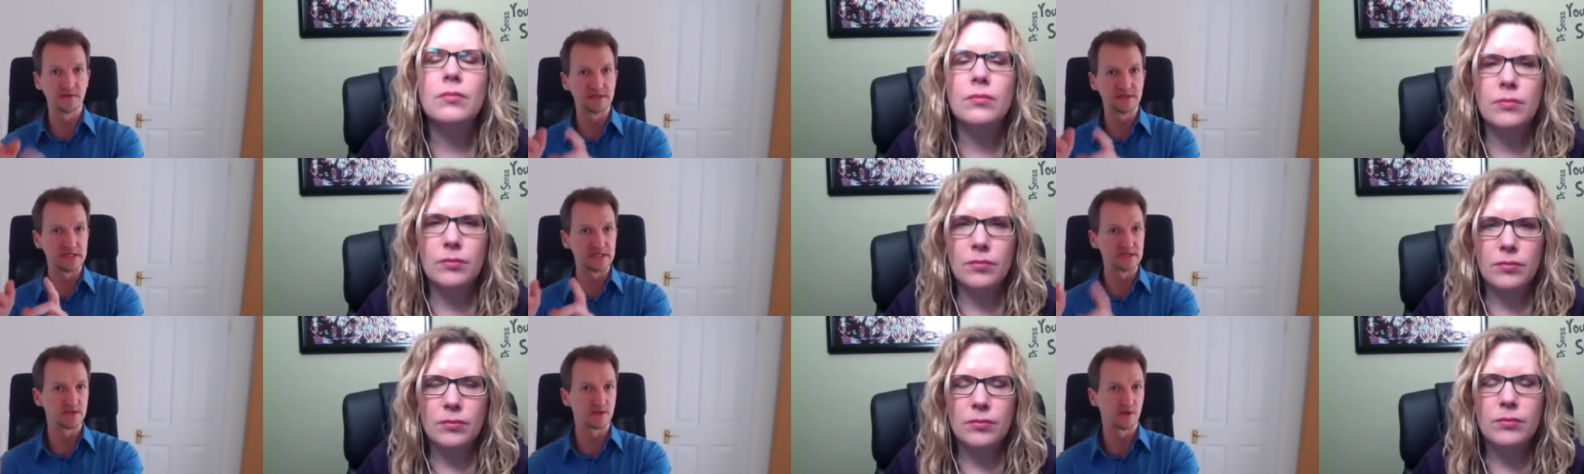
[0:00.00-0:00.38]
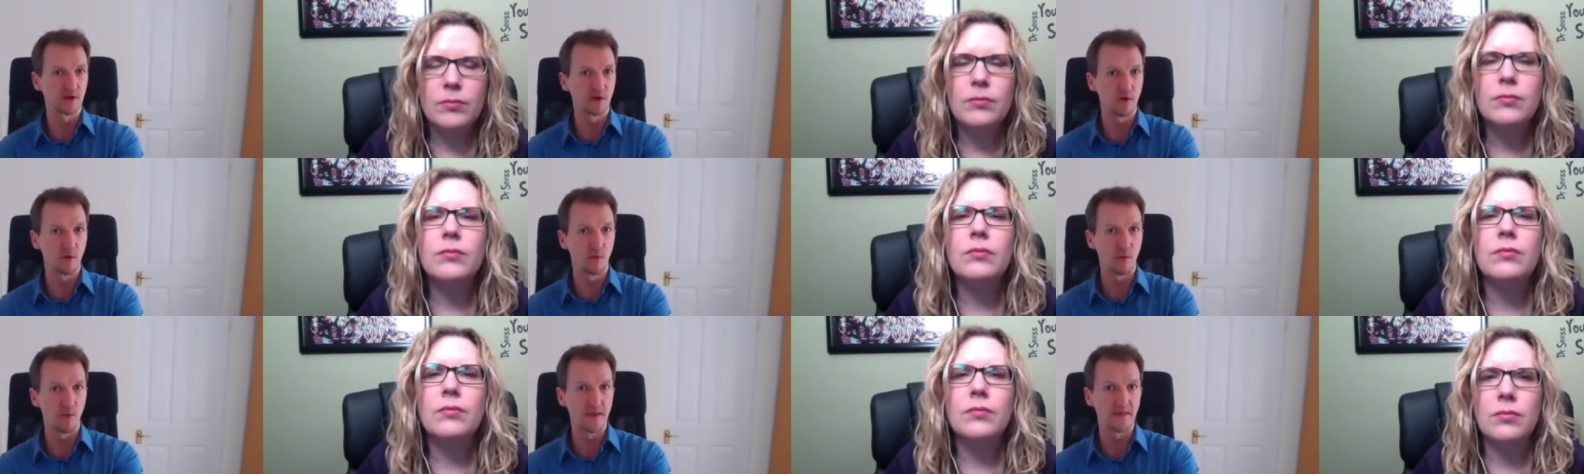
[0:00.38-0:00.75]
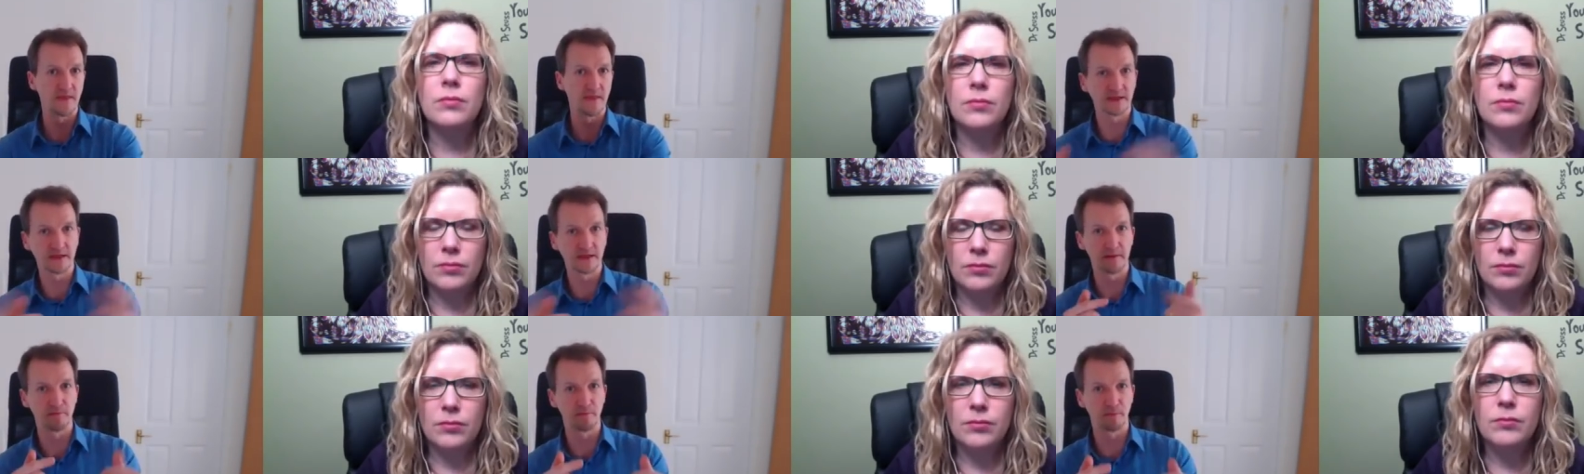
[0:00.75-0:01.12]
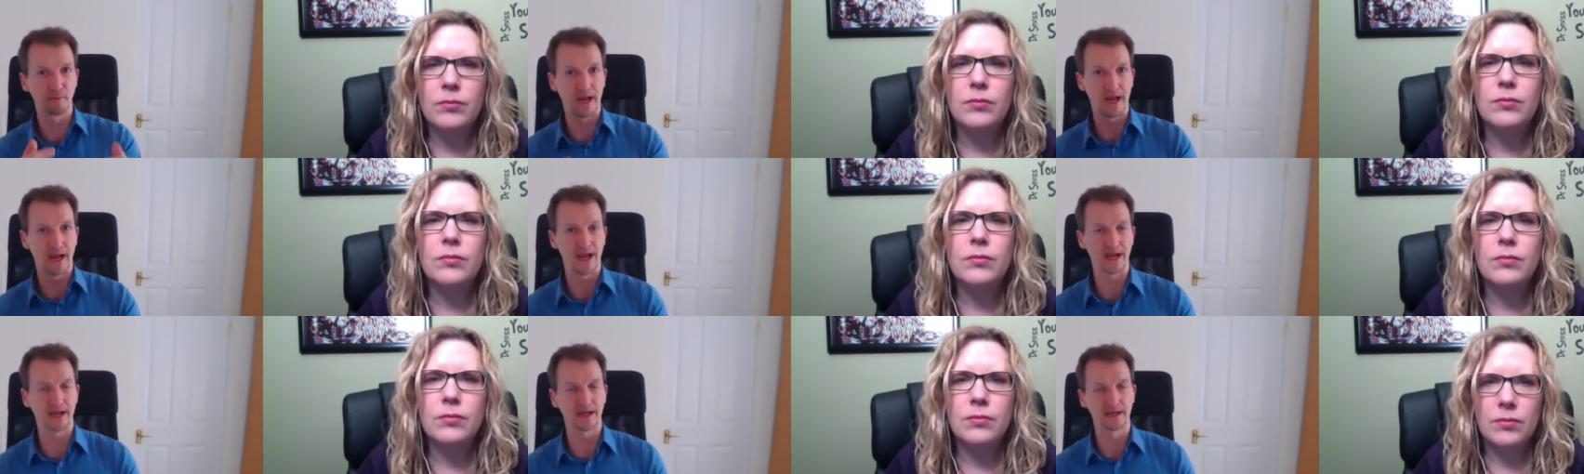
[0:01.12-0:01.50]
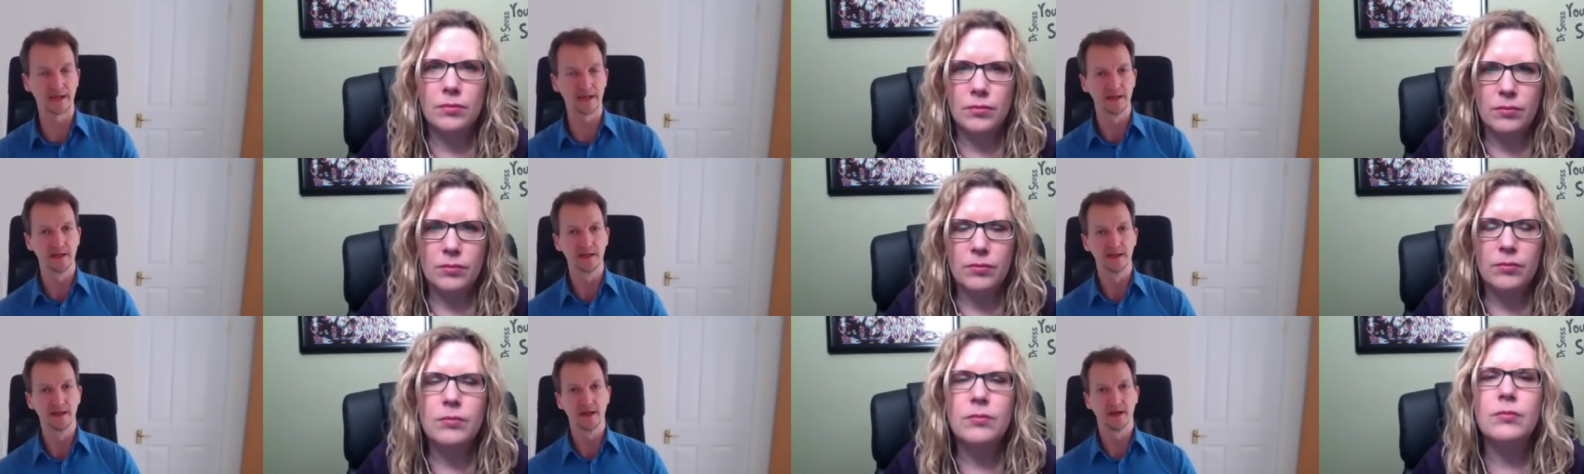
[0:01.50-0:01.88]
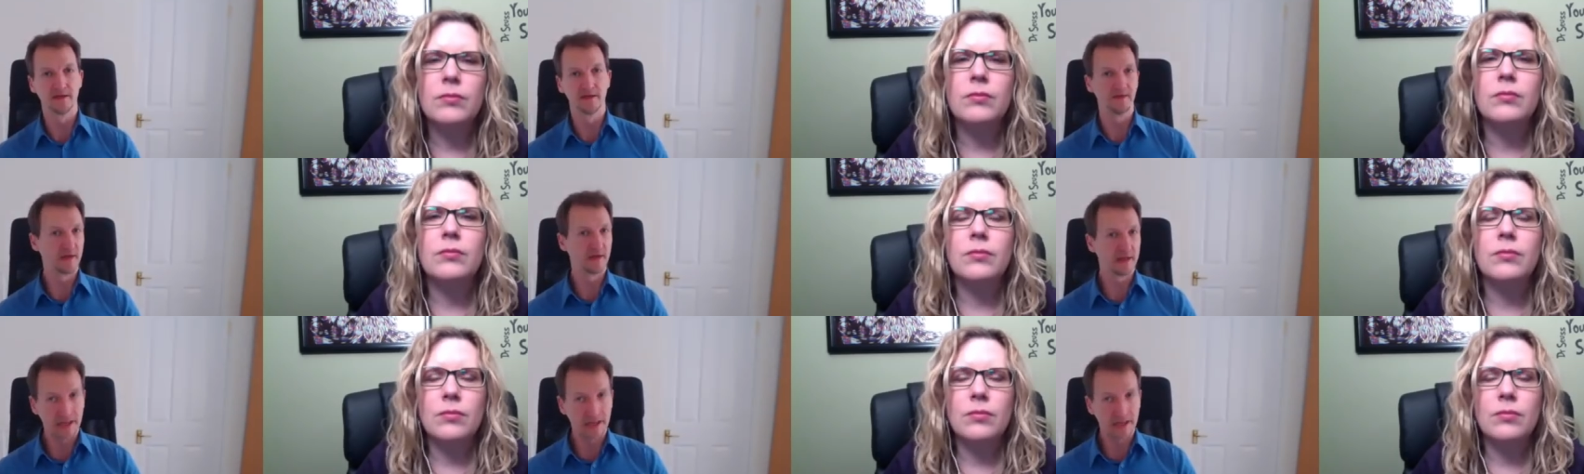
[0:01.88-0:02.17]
Speaker 1: doesn't go away then come back and then i will